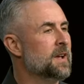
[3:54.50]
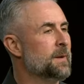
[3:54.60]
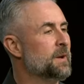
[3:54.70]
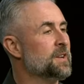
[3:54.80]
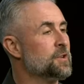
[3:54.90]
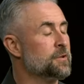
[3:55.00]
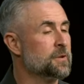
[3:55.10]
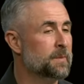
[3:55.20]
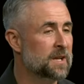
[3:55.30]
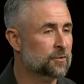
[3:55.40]
Eh, but it's
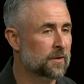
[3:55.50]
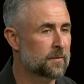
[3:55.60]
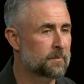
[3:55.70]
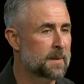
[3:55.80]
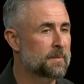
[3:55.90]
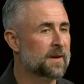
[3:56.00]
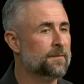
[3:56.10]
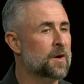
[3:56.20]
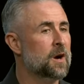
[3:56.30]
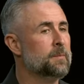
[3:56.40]
also being driven by big
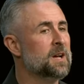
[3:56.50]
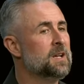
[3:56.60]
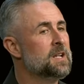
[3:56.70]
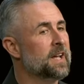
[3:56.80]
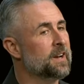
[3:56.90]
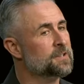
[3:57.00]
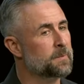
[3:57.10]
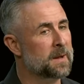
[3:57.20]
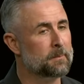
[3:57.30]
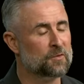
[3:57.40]
pharma and it's
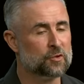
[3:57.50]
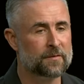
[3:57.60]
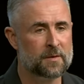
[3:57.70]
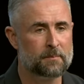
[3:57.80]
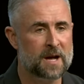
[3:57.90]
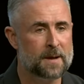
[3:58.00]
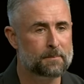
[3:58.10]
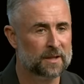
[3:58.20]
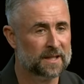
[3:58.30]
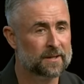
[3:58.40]
being driven by
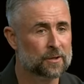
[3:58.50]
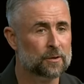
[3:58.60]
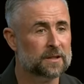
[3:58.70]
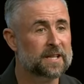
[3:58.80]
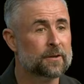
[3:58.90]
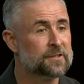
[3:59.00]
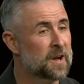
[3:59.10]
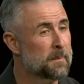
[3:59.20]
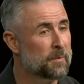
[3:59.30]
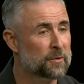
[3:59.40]
political leaders
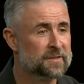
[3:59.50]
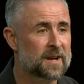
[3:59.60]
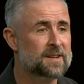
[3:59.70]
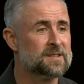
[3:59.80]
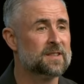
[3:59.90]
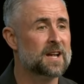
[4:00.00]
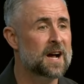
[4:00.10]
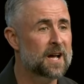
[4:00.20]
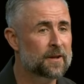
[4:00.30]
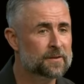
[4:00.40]
on both sides of the
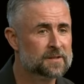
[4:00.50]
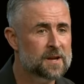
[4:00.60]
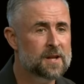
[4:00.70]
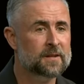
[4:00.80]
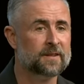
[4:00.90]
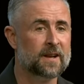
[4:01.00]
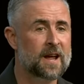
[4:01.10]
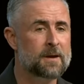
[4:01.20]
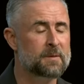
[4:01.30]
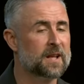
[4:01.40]
aisles
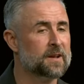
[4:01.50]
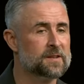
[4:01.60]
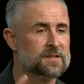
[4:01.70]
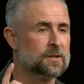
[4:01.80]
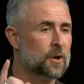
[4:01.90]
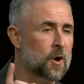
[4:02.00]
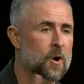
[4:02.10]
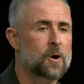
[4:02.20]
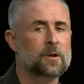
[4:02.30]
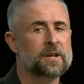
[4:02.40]
today because they're
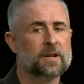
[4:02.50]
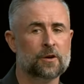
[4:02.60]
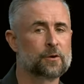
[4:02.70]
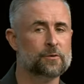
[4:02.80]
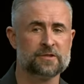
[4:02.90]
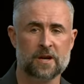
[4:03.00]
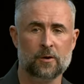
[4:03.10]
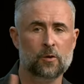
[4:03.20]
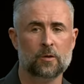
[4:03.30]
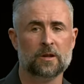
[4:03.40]
all in cahoots on a
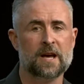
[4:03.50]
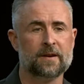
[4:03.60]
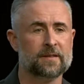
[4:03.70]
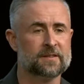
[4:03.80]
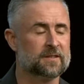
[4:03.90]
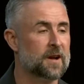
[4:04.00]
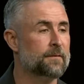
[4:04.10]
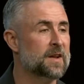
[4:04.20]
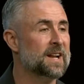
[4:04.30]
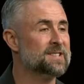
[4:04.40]
whole lot of this
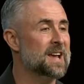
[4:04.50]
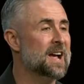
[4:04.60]
stuff and it's